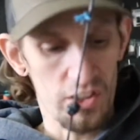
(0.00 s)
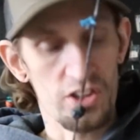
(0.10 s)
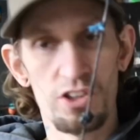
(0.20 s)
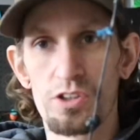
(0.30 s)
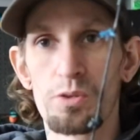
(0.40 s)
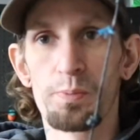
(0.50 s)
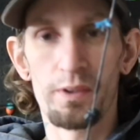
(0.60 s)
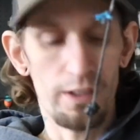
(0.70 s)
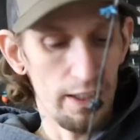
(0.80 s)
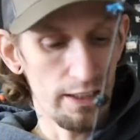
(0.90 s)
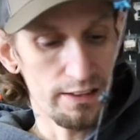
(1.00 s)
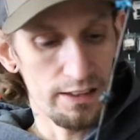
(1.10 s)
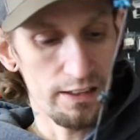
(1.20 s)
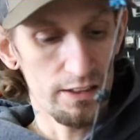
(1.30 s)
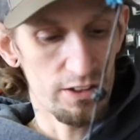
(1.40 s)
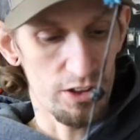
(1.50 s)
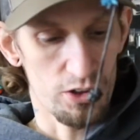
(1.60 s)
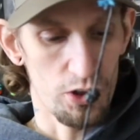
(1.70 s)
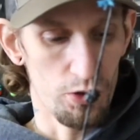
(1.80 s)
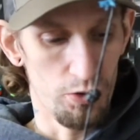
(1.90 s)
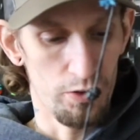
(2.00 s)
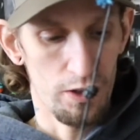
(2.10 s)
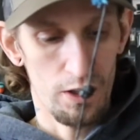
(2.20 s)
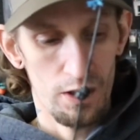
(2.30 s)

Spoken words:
super easy to tune.